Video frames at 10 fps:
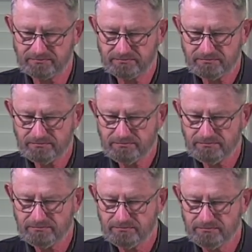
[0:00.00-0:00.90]

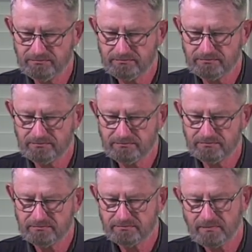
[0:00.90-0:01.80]
Nobody speaks.